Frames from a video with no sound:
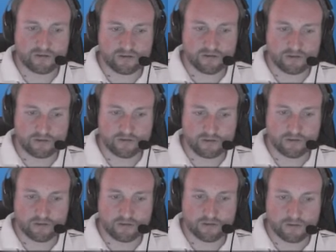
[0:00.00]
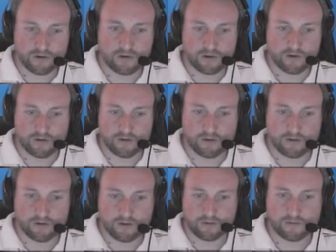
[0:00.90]

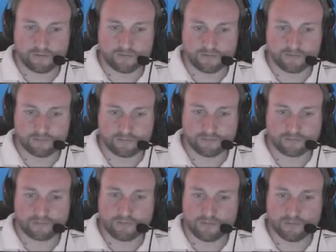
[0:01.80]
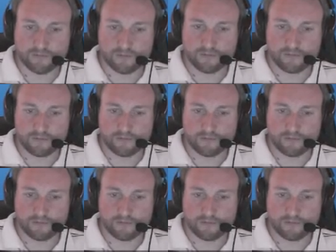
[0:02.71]
Nobody speaks.